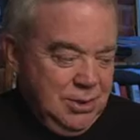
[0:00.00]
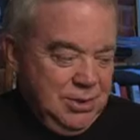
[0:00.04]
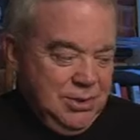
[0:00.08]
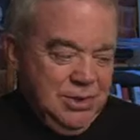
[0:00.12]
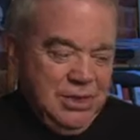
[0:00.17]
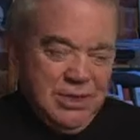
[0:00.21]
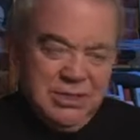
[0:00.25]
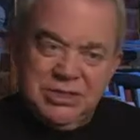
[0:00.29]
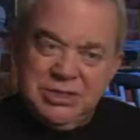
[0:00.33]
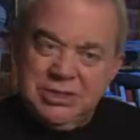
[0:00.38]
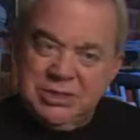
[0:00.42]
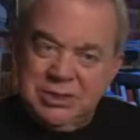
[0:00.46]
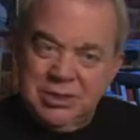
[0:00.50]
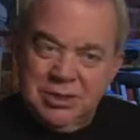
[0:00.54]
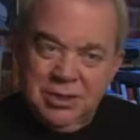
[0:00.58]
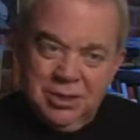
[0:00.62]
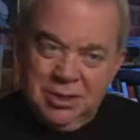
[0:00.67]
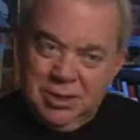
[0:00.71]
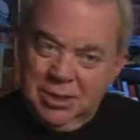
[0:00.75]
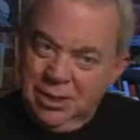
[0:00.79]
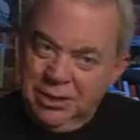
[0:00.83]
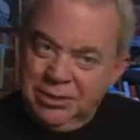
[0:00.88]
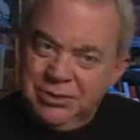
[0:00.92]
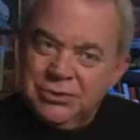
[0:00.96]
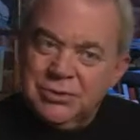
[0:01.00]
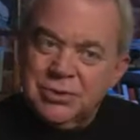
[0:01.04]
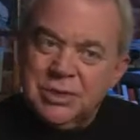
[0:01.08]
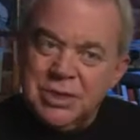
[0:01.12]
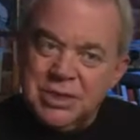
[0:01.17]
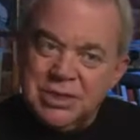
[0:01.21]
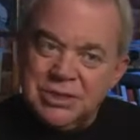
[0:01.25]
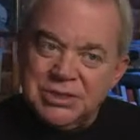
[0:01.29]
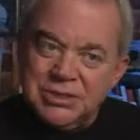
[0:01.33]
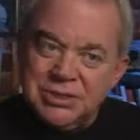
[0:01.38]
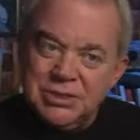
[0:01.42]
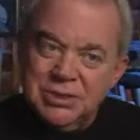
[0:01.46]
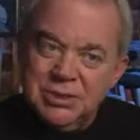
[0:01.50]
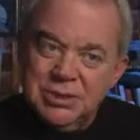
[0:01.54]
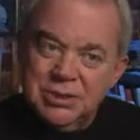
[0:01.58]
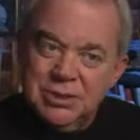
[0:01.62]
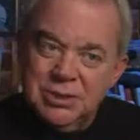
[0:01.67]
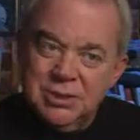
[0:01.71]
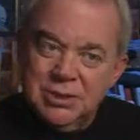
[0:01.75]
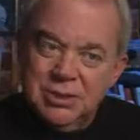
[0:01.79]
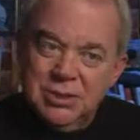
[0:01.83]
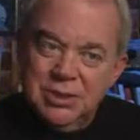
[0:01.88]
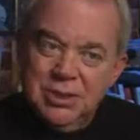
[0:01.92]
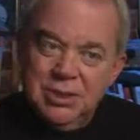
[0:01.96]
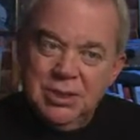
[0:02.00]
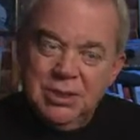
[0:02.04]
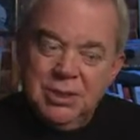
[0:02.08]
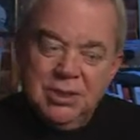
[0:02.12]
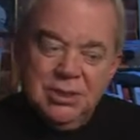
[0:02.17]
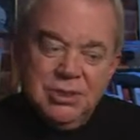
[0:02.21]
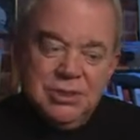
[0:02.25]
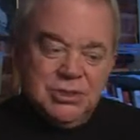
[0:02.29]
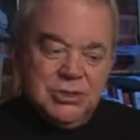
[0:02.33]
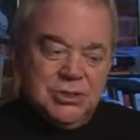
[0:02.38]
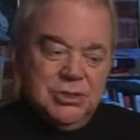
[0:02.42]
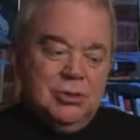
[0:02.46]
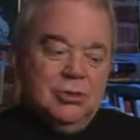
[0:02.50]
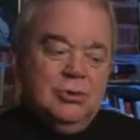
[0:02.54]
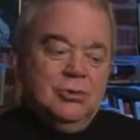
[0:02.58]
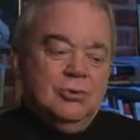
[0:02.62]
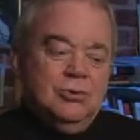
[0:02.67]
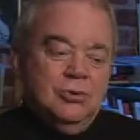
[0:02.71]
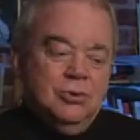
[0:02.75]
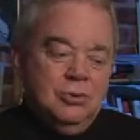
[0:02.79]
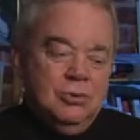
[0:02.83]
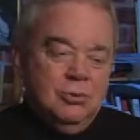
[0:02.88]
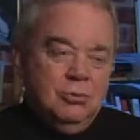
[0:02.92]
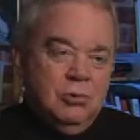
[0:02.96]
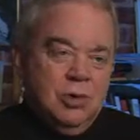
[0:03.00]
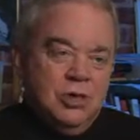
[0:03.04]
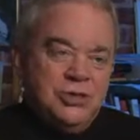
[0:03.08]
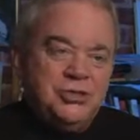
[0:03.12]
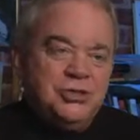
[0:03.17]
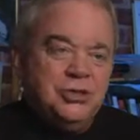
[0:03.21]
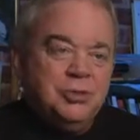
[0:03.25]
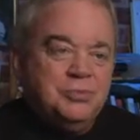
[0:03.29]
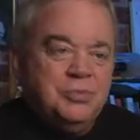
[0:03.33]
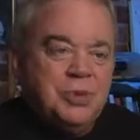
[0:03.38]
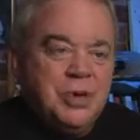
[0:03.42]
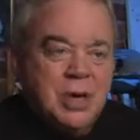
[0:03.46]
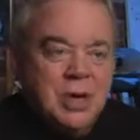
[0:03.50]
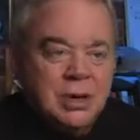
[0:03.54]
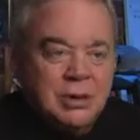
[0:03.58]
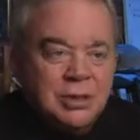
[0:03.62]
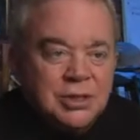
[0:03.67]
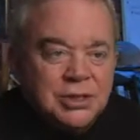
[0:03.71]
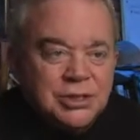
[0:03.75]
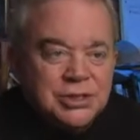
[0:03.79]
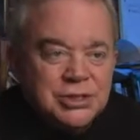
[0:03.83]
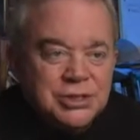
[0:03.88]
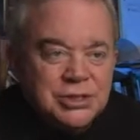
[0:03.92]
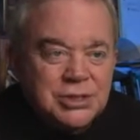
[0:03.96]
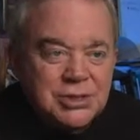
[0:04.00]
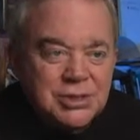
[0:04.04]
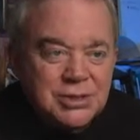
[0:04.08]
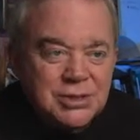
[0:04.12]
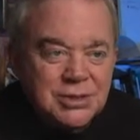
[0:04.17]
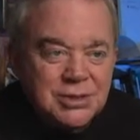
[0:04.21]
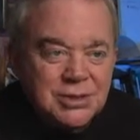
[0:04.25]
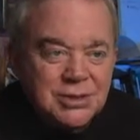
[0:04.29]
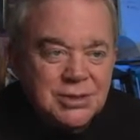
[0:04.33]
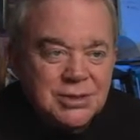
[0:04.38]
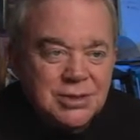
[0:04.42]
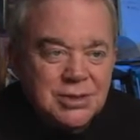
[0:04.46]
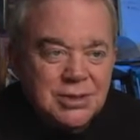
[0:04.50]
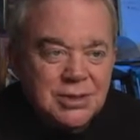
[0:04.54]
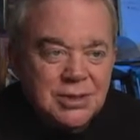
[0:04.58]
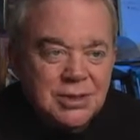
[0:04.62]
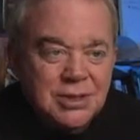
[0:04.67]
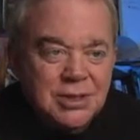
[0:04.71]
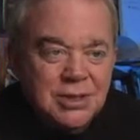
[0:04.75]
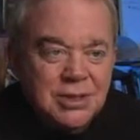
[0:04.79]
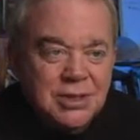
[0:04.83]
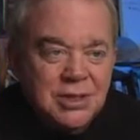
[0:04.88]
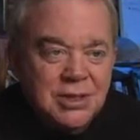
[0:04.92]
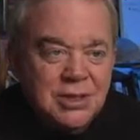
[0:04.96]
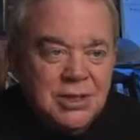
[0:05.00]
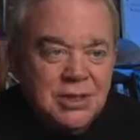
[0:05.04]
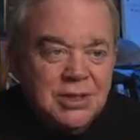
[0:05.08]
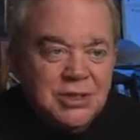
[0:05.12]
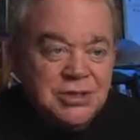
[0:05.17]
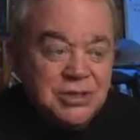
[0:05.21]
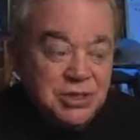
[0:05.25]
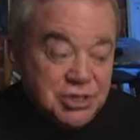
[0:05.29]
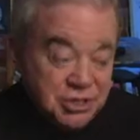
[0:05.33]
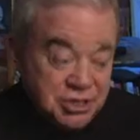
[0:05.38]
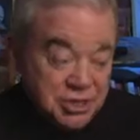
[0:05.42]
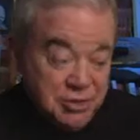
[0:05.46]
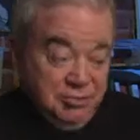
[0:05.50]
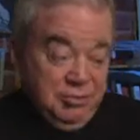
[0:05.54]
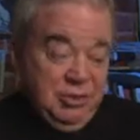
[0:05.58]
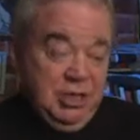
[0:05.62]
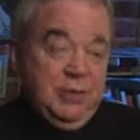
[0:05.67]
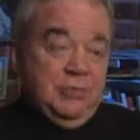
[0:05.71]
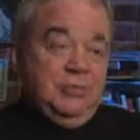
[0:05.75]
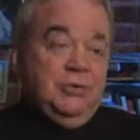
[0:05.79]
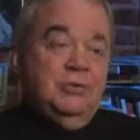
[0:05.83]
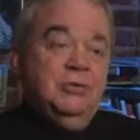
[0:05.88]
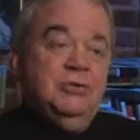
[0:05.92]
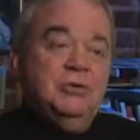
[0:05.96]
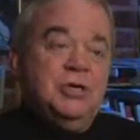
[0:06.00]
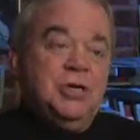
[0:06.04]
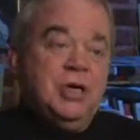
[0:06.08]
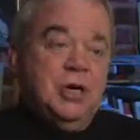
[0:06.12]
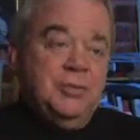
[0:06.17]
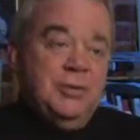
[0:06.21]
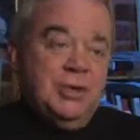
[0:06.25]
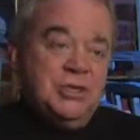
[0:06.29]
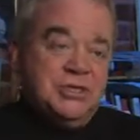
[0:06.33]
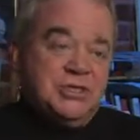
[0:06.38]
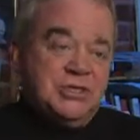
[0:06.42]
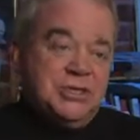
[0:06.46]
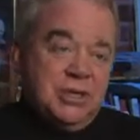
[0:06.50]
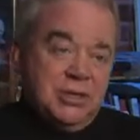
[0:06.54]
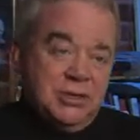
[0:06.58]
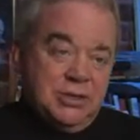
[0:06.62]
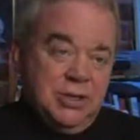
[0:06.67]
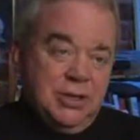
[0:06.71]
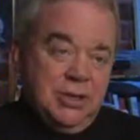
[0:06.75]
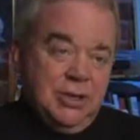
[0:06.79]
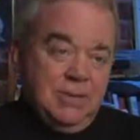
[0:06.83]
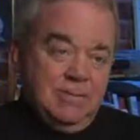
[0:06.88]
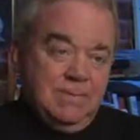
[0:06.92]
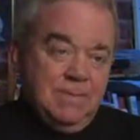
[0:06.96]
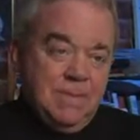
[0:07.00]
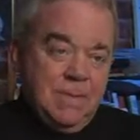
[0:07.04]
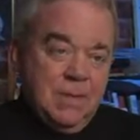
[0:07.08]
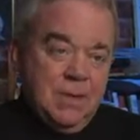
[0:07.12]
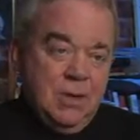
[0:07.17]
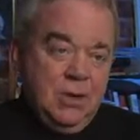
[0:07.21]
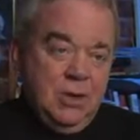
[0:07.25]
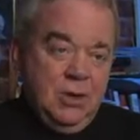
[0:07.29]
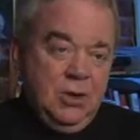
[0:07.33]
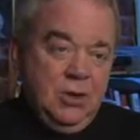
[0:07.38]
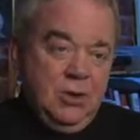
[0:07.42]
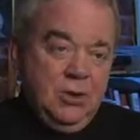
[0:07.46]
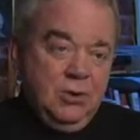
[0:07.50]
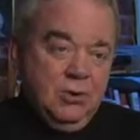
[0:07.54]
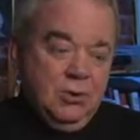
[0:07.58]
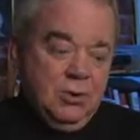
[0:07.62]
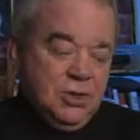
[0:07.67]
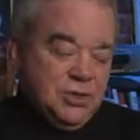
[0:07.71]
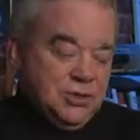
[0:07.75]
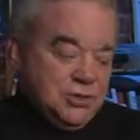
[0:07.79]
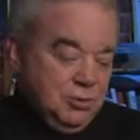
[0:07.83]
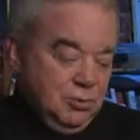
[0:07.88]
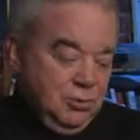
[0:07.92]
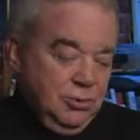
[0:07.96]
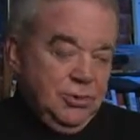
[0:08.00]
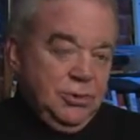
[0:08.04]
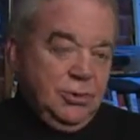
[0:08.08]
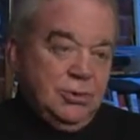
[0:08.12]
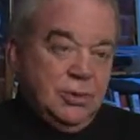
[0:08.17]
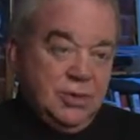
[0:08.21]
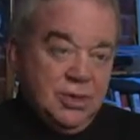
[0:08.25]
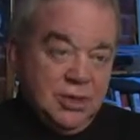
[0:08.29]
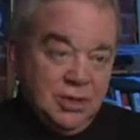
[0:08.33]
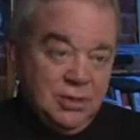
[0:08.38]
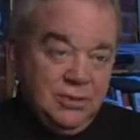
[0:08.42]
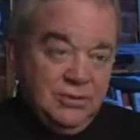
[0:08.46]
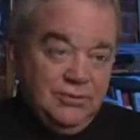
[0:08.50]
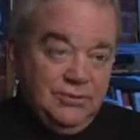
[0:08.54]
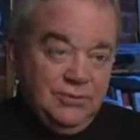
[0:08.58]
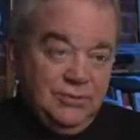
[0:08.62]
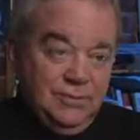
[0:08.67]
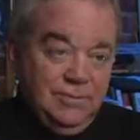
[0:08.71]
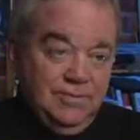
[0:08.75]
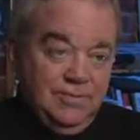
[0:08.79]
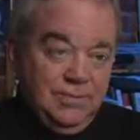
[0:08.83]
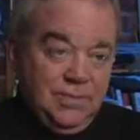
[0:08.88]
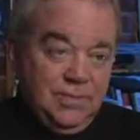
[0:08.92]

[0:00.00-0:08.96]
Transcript: That's a contrast. So, what's your parish? Just the people who come on Sunday? Or is it where you live?